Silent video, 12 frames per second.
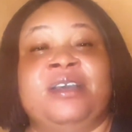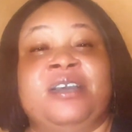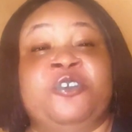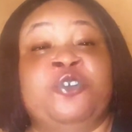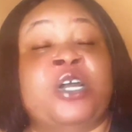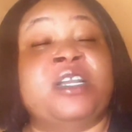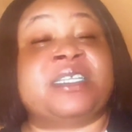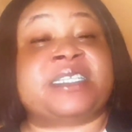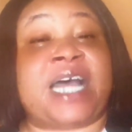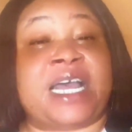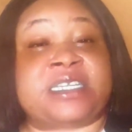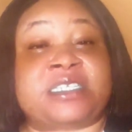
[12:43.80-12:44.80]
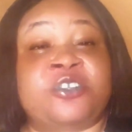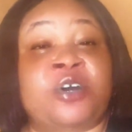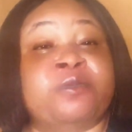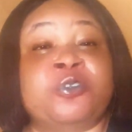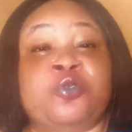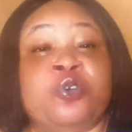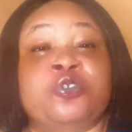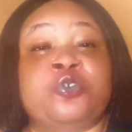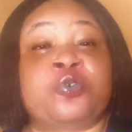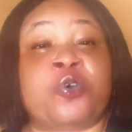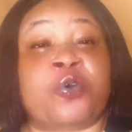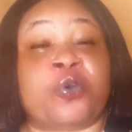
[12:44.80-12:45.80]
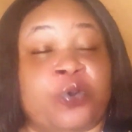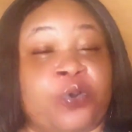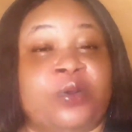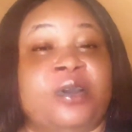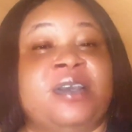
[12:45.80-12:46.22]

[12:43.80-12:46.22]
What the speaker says: You understand? Don't be too ojukokoro.